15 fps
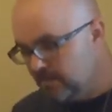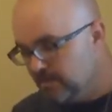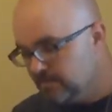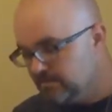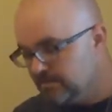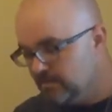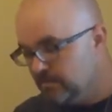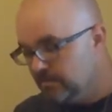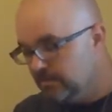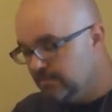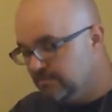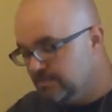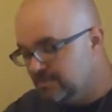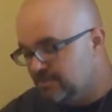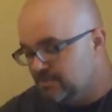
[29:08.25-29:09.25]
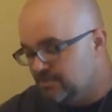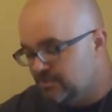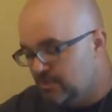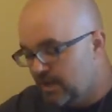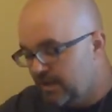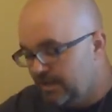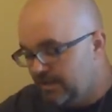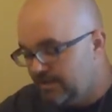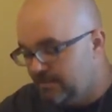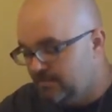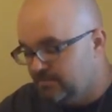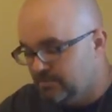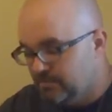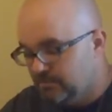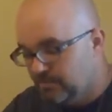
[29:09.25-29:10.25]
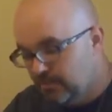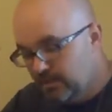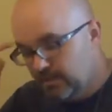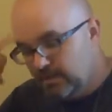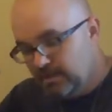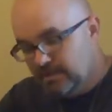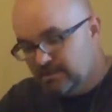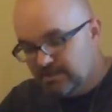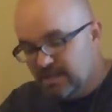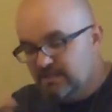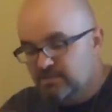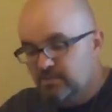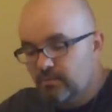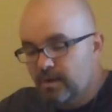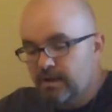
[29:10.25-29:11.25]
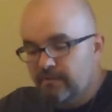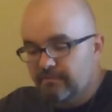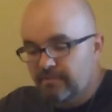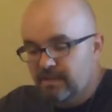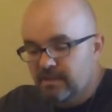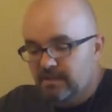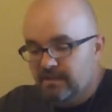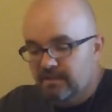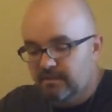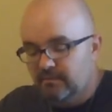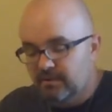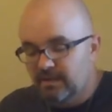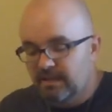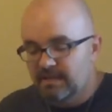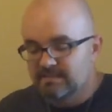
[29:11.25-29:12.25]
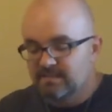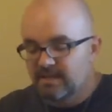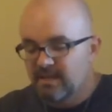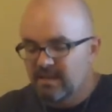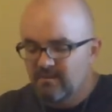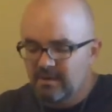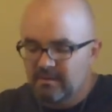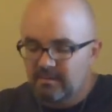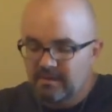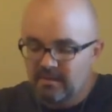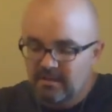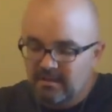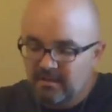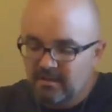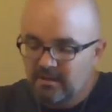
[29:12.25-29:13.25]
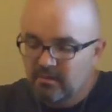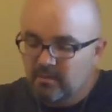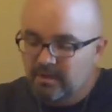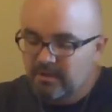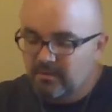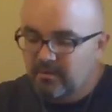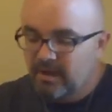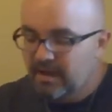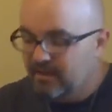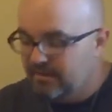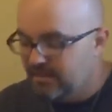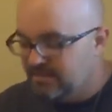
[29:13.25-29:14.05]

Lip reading: and so Jesus is trying to get them to change their way of thinking and realize hey, wait a minute, you know what, you're right,